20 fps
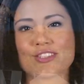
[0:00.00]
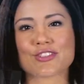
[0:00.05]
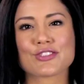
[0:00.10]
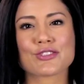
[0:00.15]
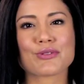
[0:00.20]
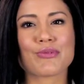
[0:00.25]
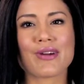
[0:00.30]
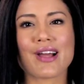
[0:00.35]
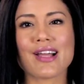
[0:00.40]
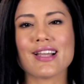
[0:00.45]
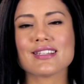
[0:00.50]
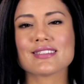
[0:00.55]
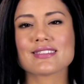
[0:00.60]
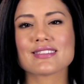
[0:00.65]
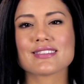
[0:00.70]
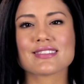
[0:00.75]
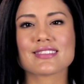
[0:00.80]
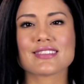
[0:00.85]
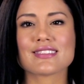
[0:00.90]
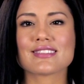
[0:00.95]

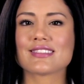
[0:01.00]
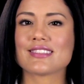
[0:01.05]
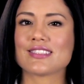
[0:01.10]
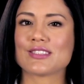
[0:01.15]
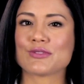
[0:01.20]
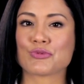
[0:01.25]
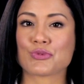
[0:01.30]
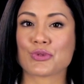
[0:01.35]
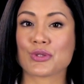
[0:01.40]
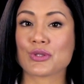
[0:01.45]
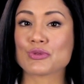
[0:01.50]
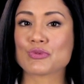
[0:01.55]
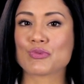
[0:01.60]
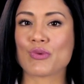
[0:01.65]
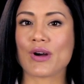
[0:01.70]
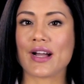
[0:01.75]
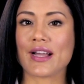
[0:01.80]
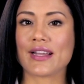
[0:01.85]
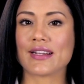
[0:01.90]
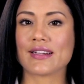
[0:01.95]
Psoriasis is seen
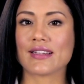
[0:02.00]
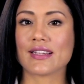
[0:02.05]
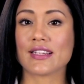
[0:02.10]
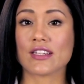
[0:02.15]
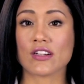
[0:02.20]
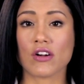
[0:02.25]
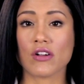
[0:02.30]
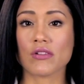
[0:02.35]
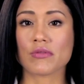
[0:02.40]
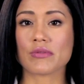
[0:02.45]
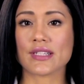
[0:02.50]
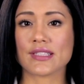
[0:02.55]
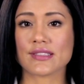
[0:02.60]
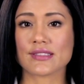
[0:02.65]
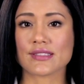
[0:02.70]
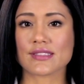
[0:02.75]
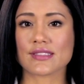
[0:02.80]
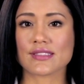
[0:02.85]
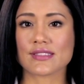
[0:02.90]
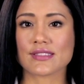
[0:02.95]
worldwide in all
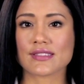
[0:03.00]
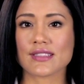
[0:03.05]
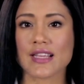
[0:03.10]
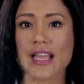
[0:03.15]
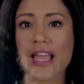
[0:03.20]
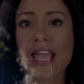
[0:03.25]
races